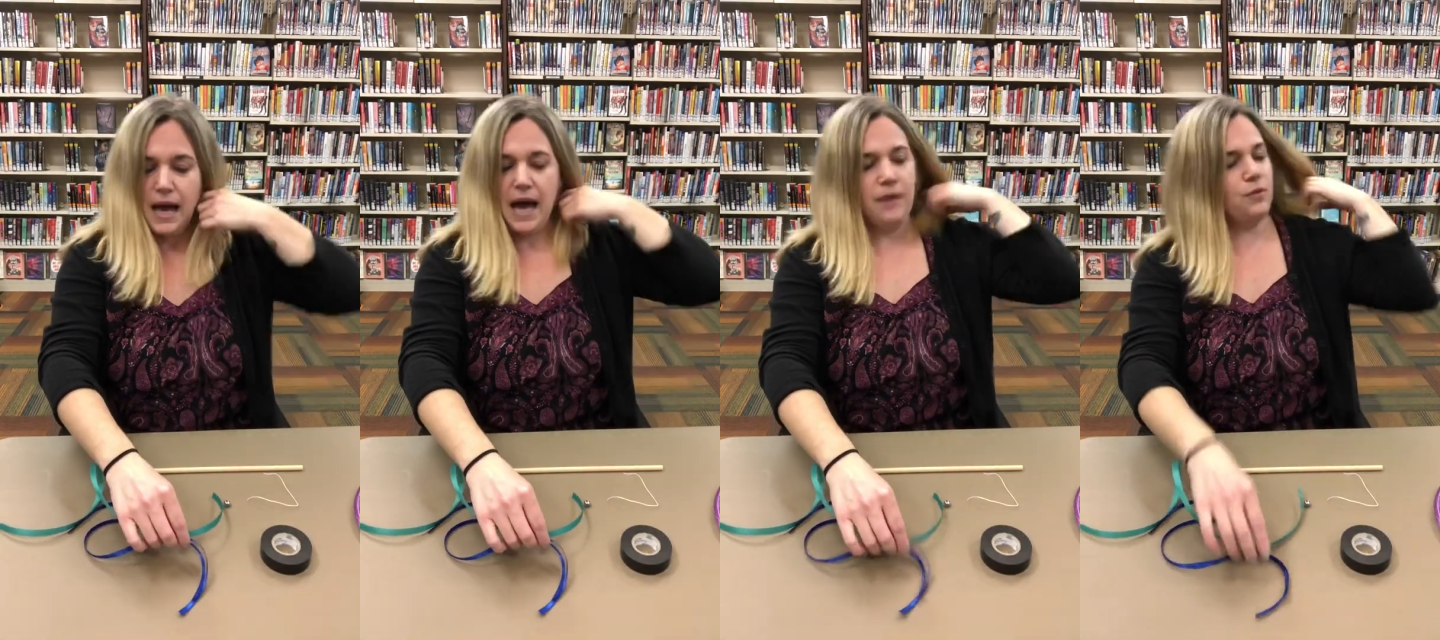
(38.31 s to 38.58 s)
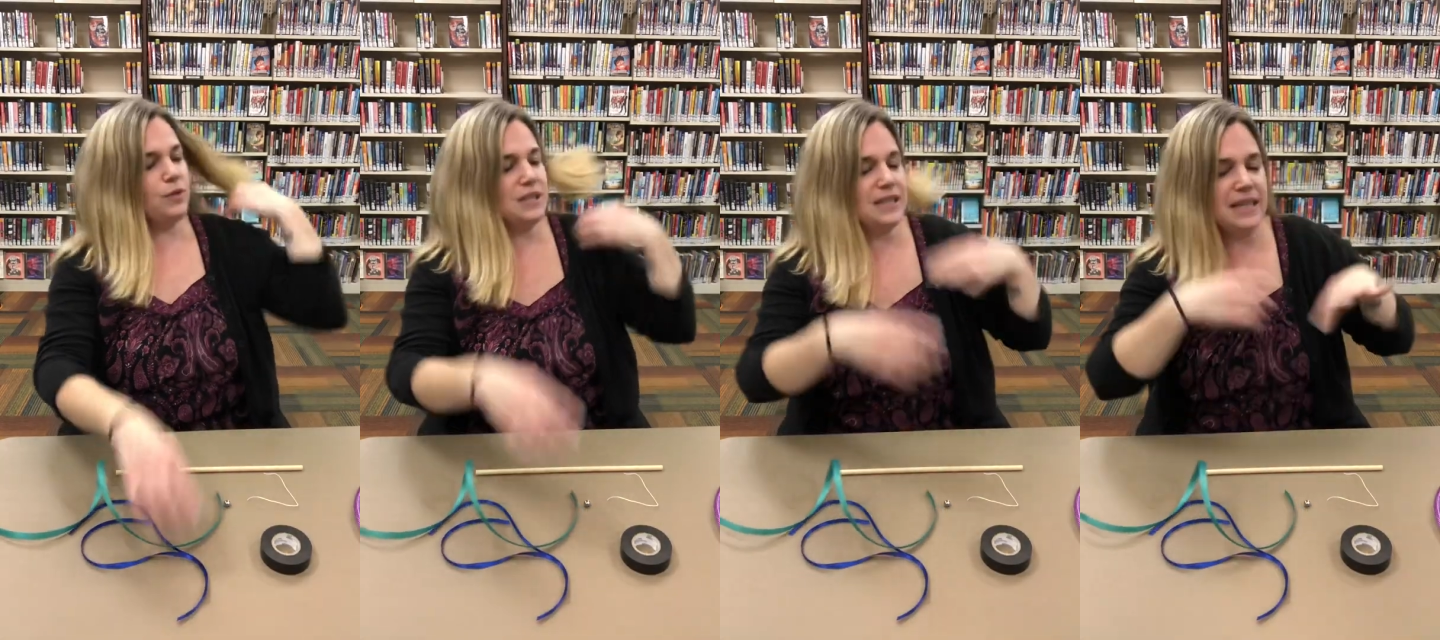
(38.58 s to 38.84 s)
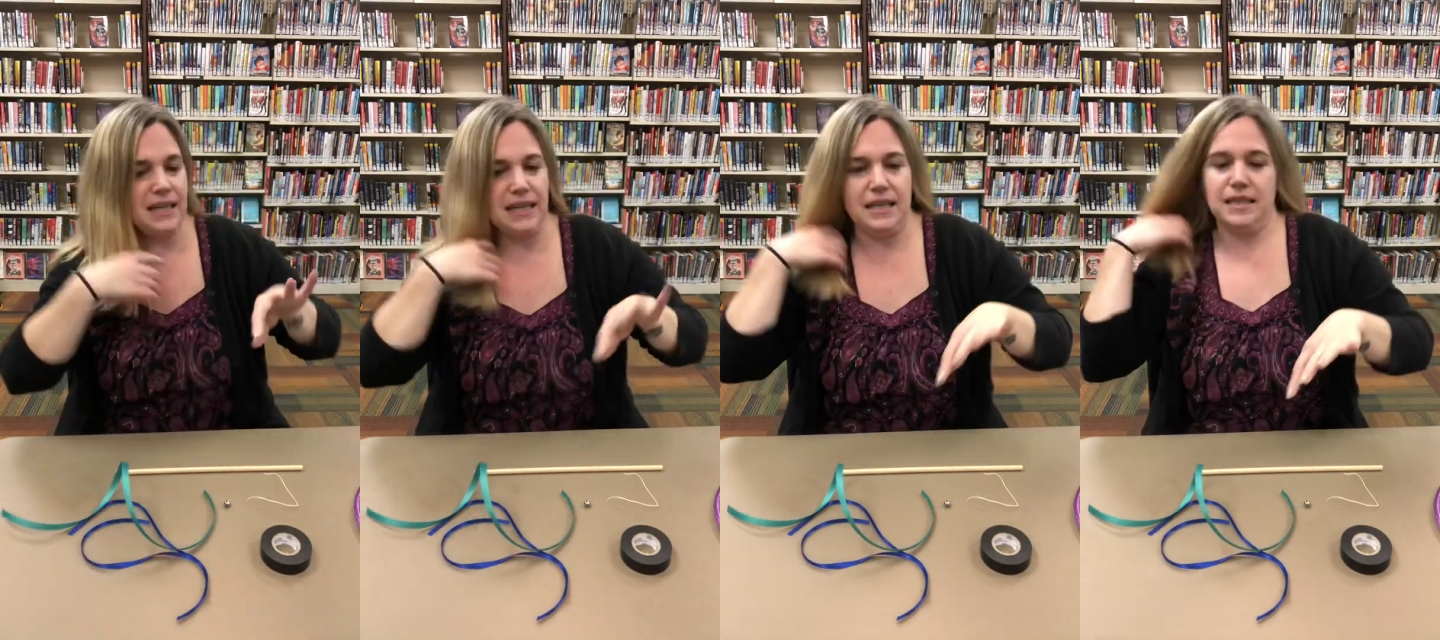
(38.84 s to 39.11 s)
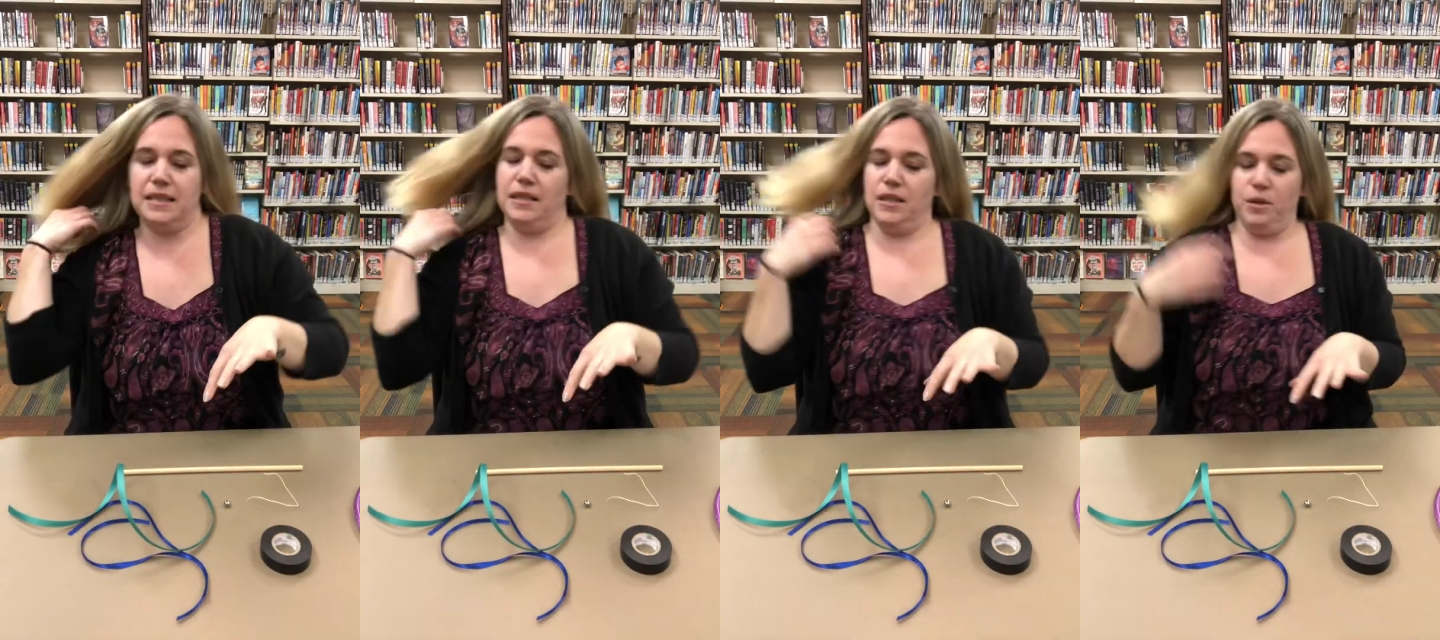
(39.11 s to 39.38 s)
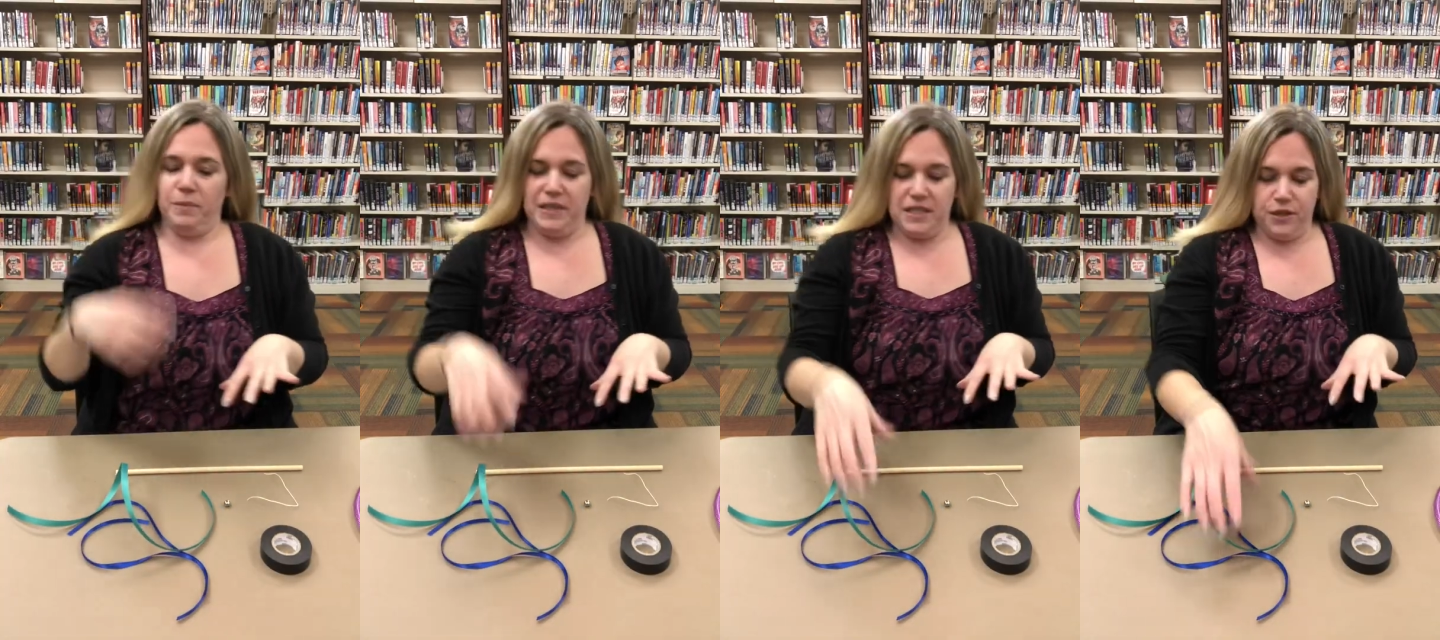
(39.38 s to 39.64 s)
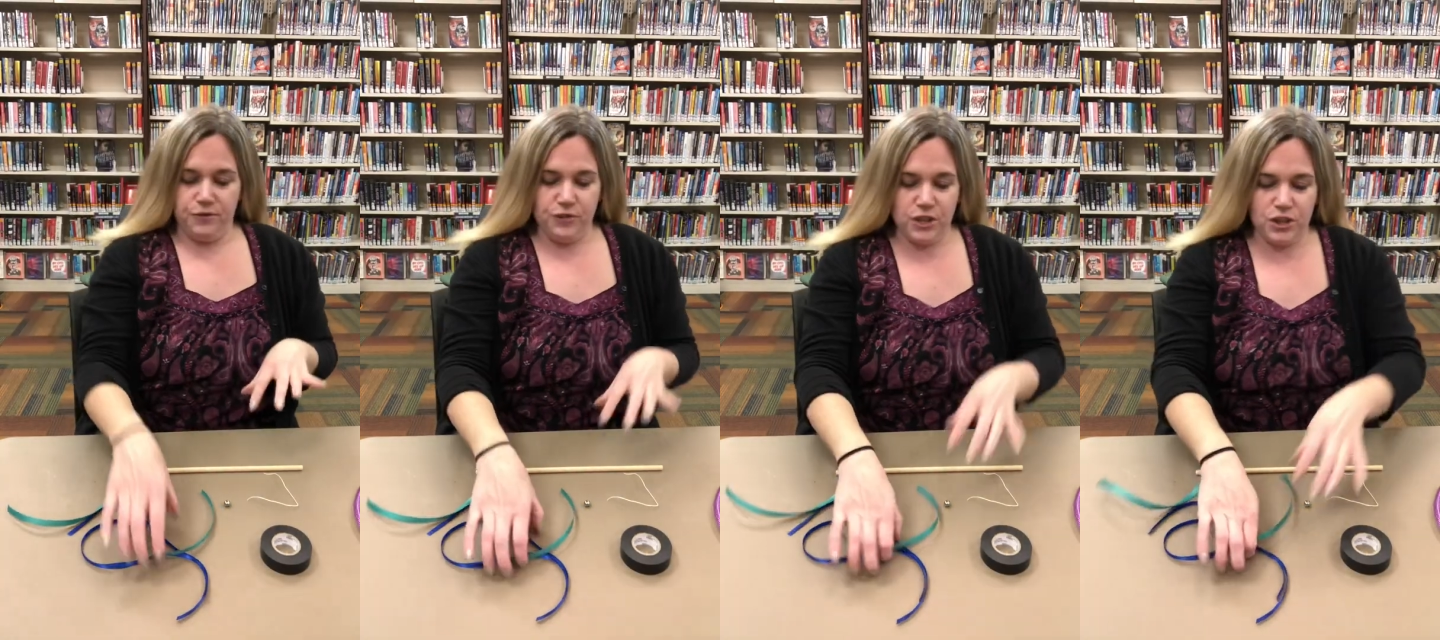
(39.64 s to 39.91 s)
Everyone's kit is a little bit
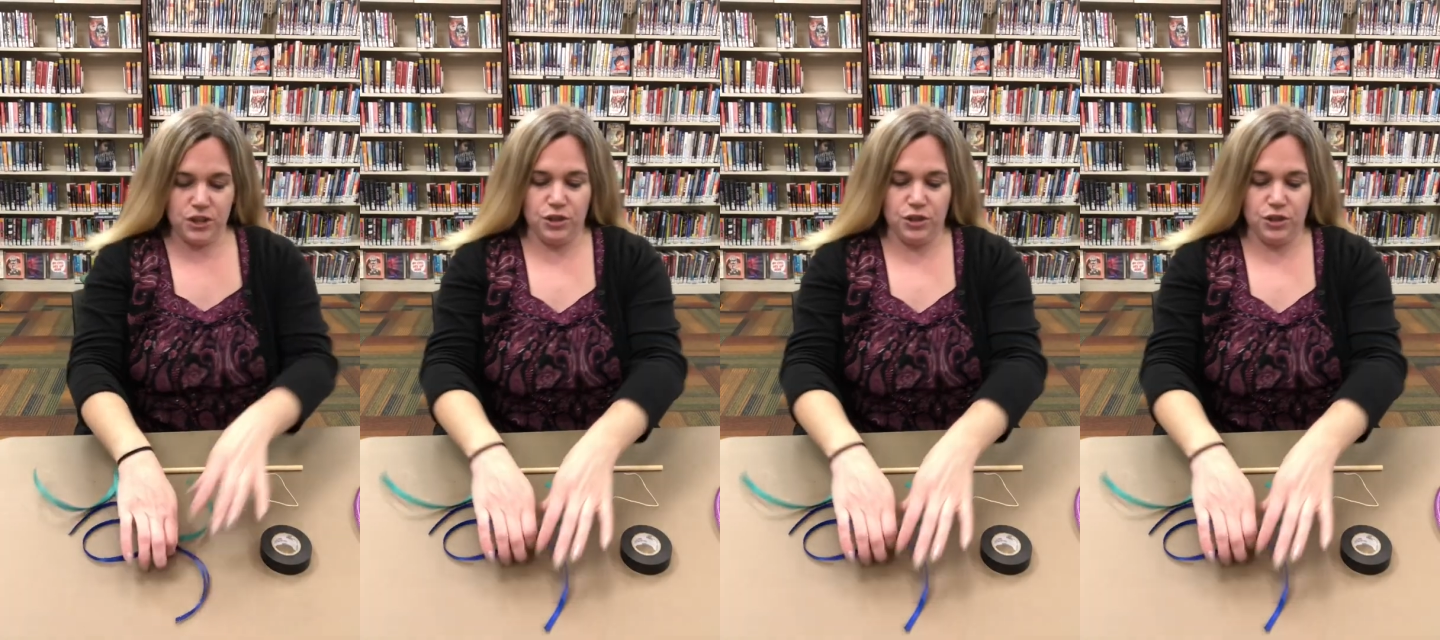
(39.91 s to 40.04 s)
different,